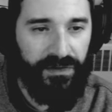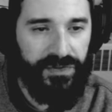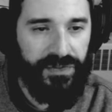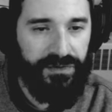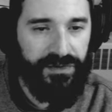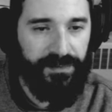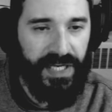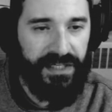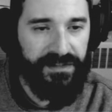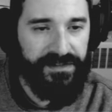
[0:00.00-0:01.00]
true to
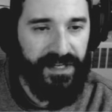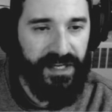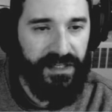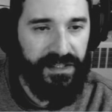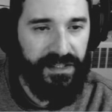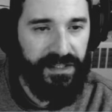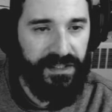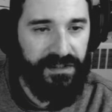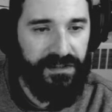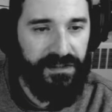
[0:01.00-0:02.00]
my design
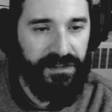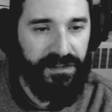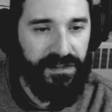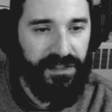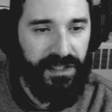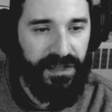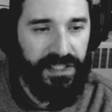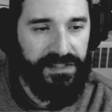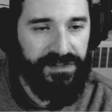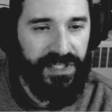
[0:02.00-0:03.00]
here.
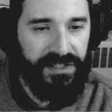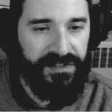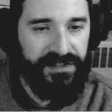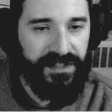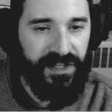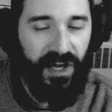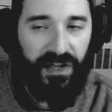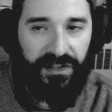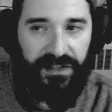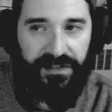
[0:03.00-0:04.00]
Lots of changes in the
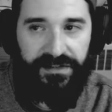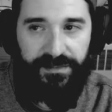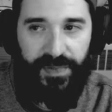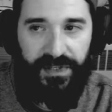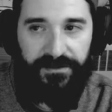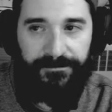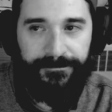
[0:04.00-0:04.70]
colors, but